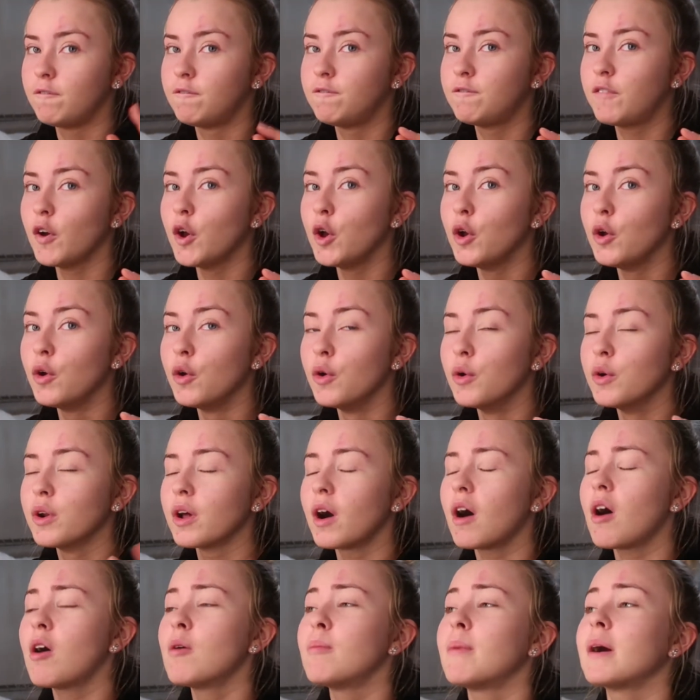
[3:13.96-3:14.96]

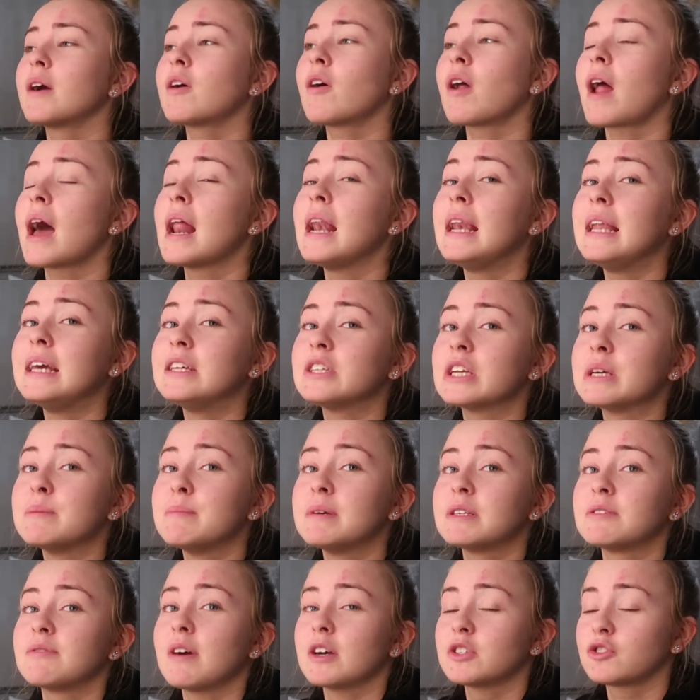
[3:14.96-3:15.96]
food, oh my god, I literally
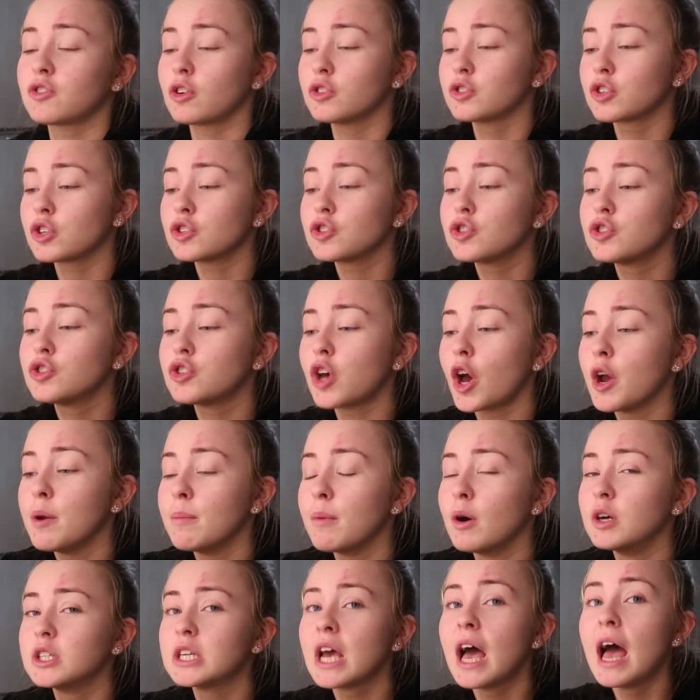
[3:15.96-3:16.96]
miss restaurants so
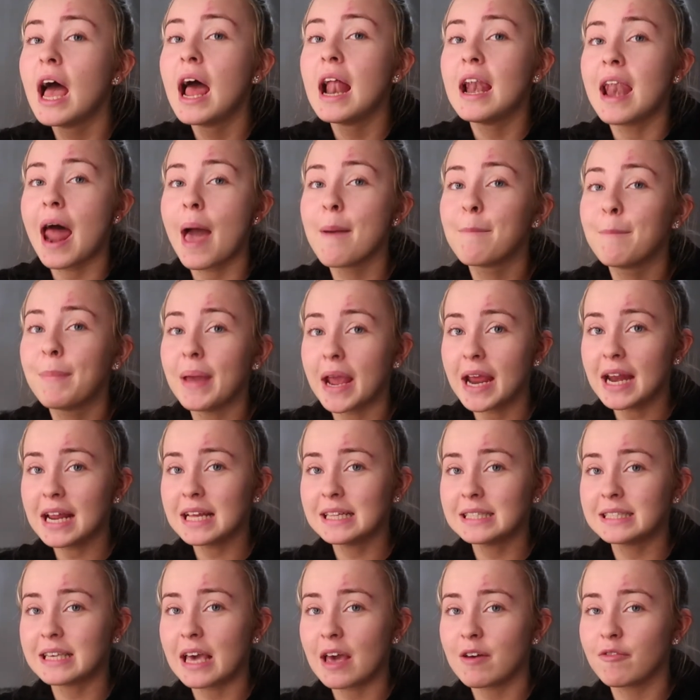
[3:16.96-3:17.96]
much. Like being
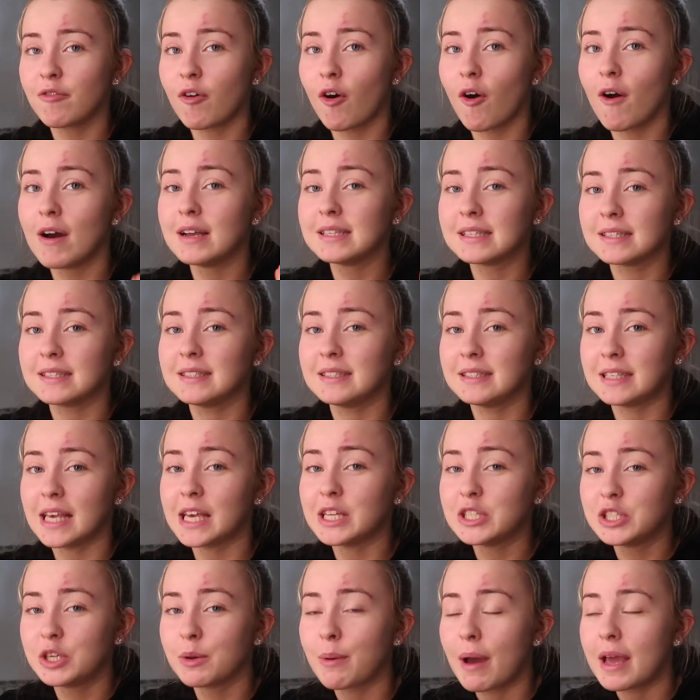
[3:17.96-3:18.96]
in tier 4 is a
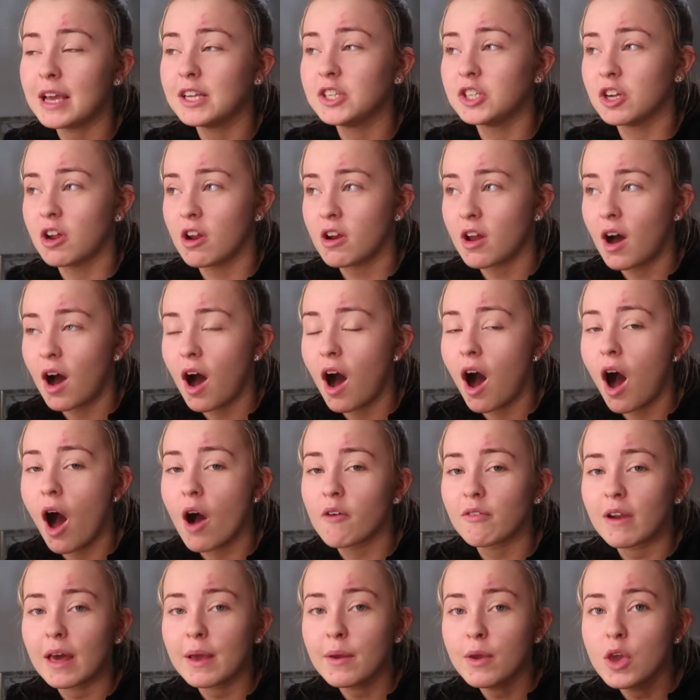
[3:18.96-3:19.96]
situation and a
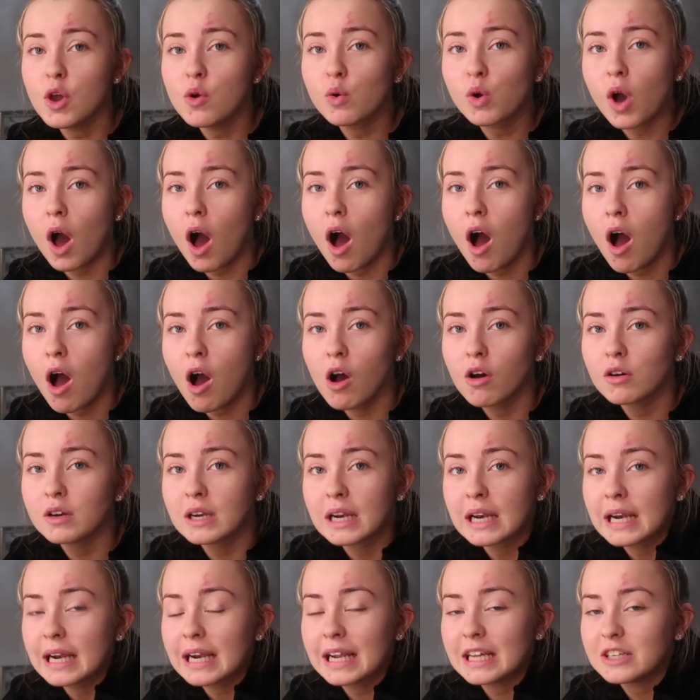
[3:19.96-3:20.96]
half. Like you
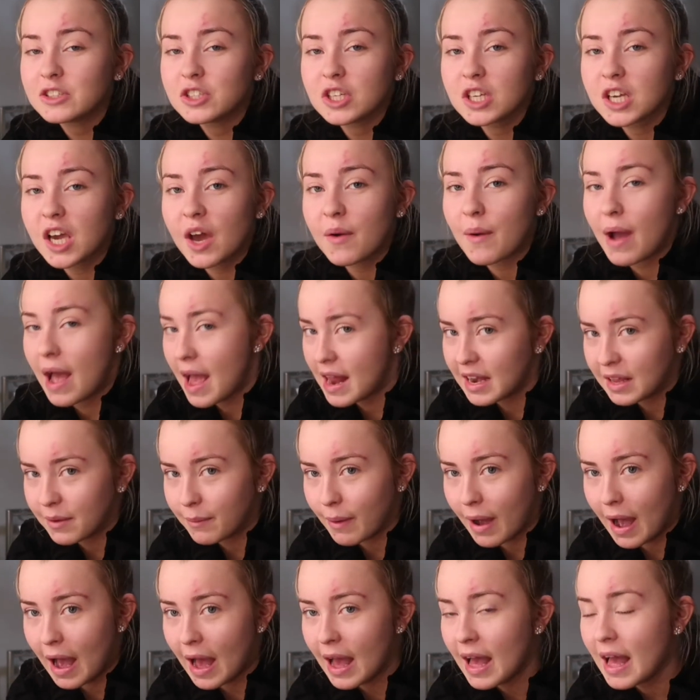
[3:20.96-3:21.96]
can't literally go
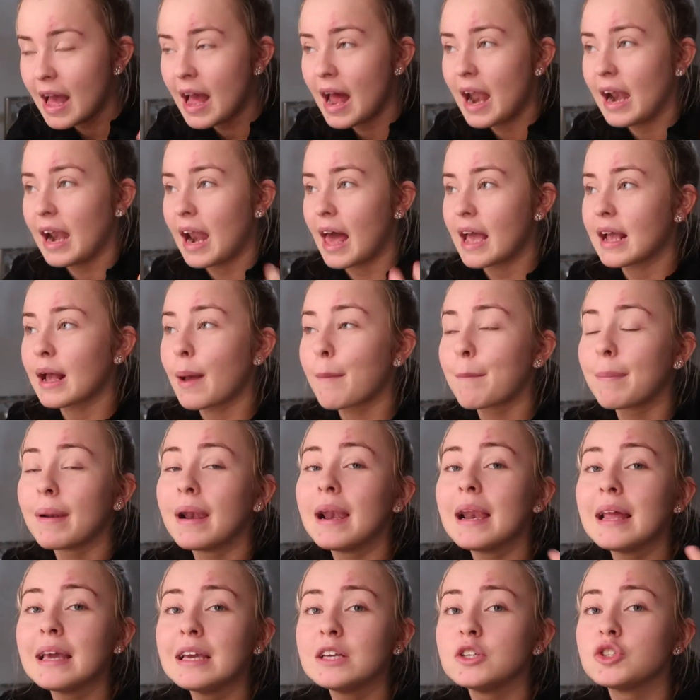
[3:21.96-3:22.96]
anywhere. Like
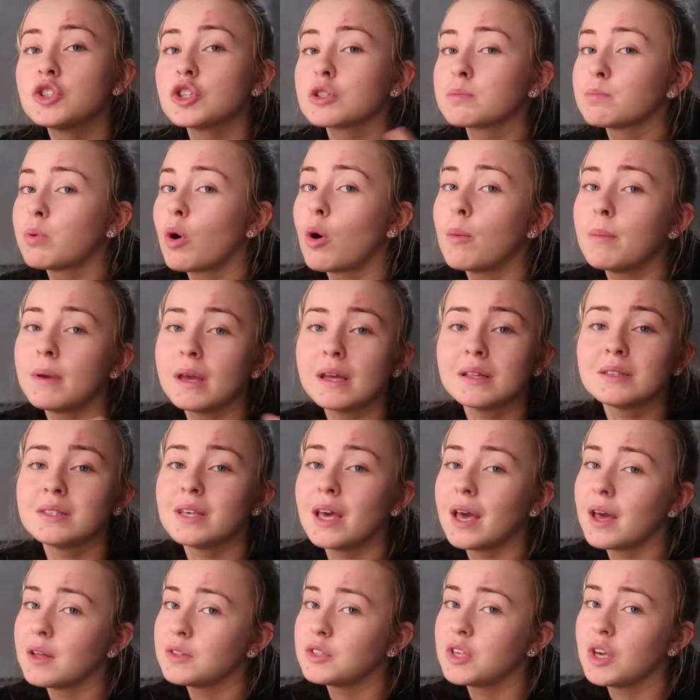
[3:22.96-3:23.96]
please just put me in
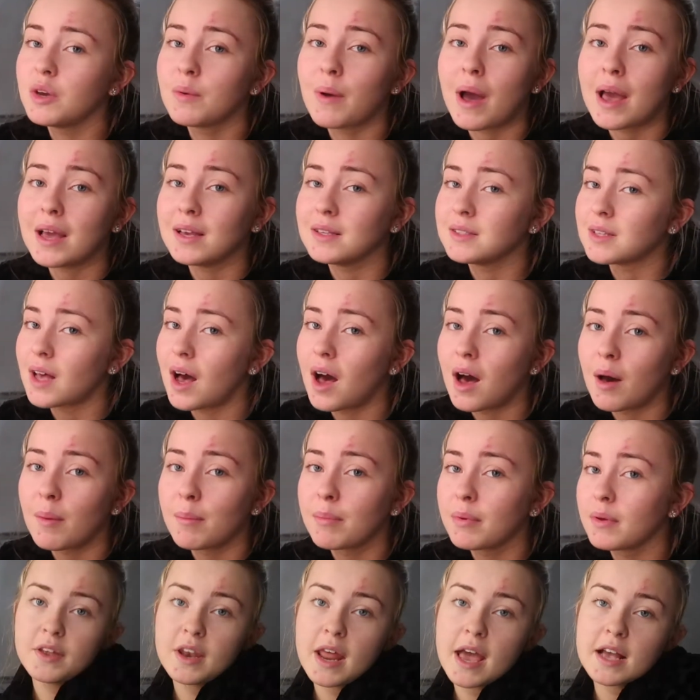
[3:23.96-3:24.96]
tier 2 ASAP.
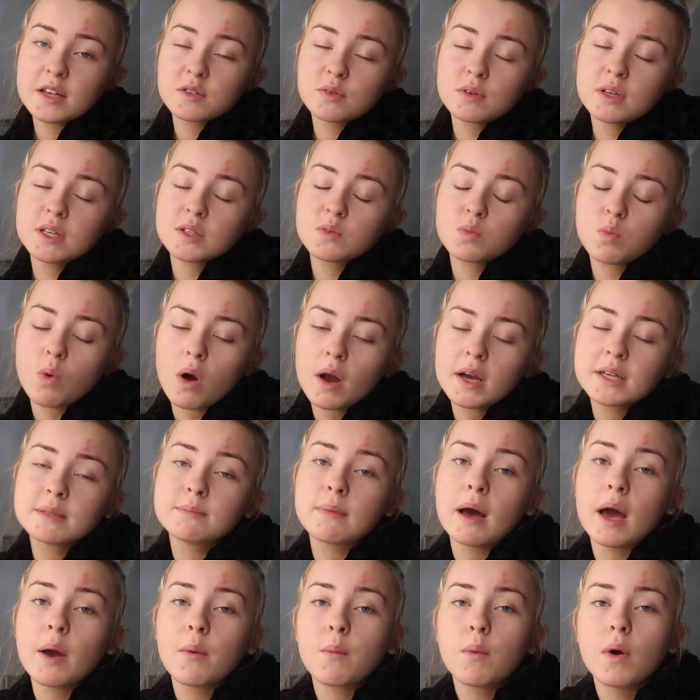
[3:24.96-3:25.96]
The next one is what is
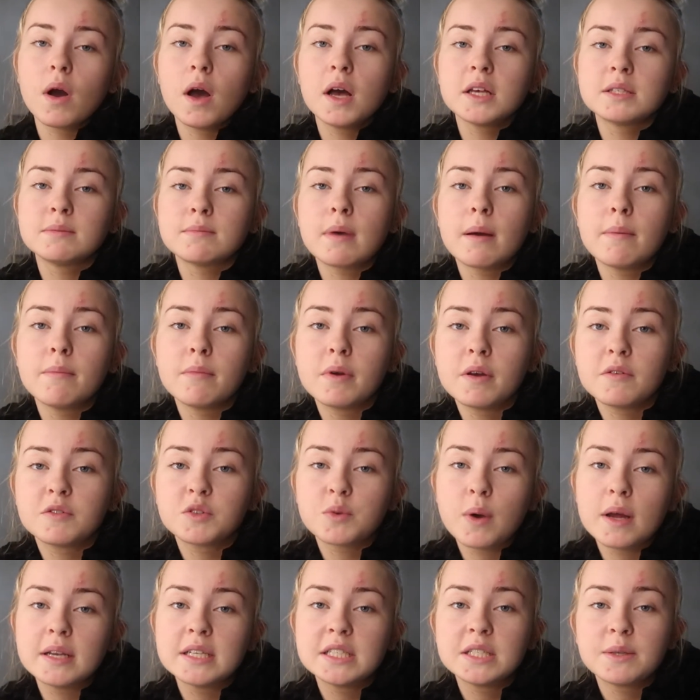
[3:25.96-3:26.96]
my worst memory of
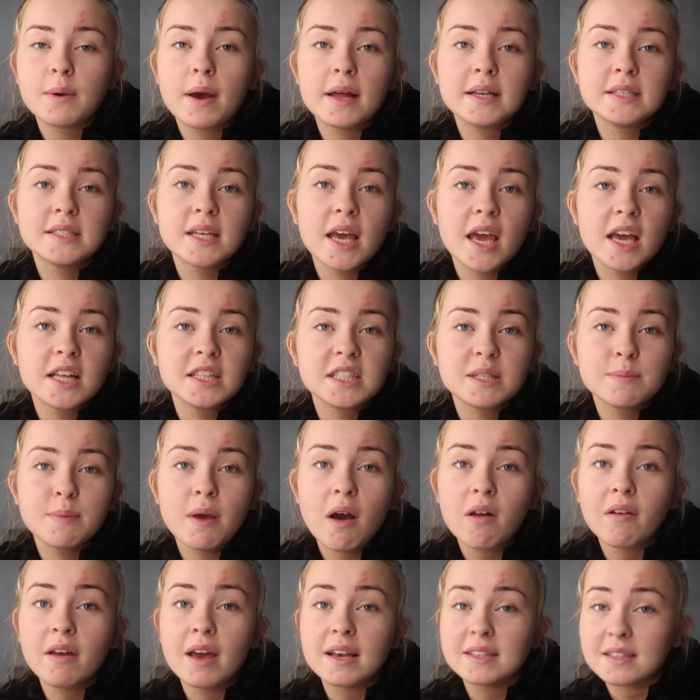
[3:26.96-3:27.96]
2020, and to be
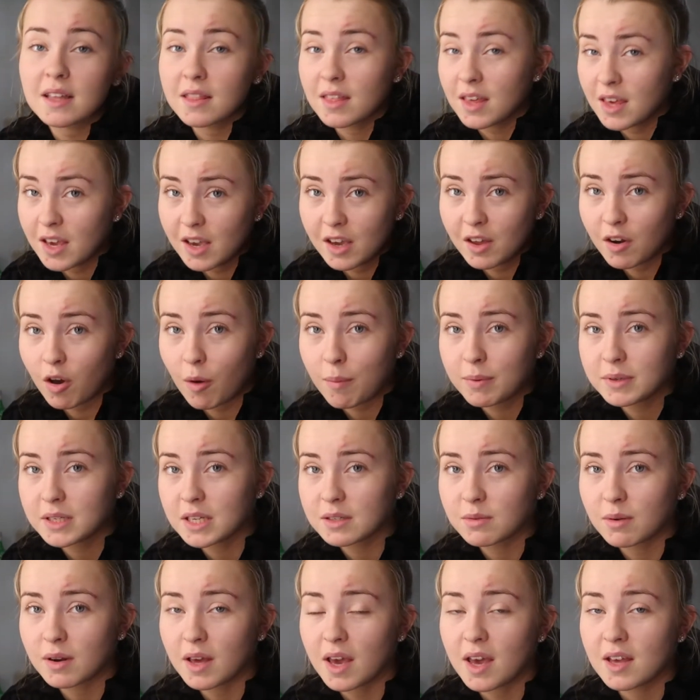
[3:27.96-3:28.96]
honest, I think you can all
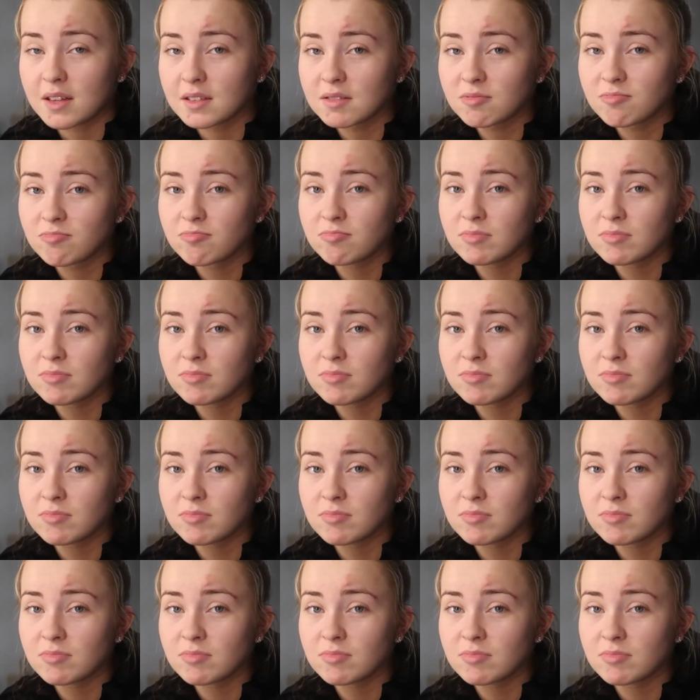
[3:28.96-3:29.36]
predict what it is.